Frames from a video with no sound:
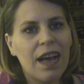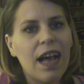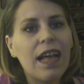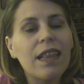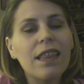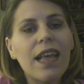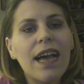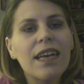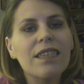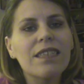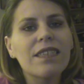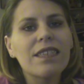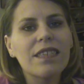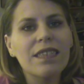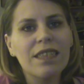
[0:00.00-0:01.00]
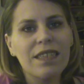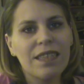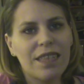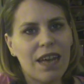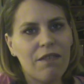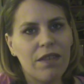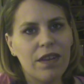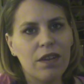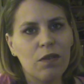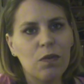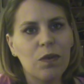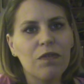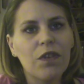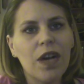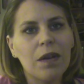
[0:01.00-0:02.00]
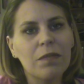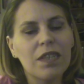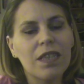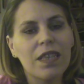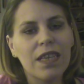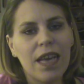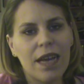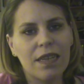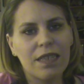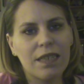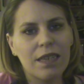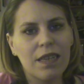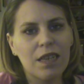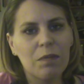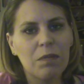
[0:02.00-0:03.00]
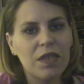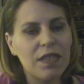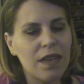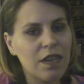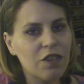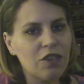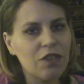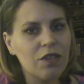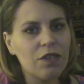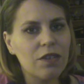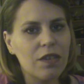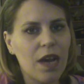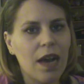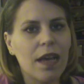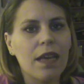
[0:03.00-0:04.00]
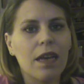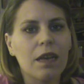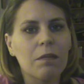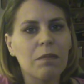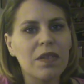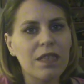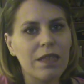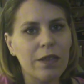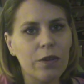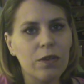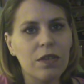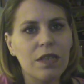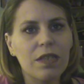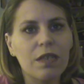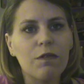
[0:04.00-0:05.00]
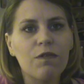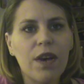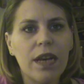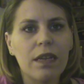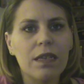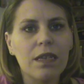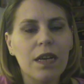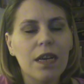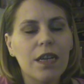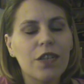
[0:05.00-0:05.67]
At last, season 7, we've come to the end. Potentials are dying, must learn to defend.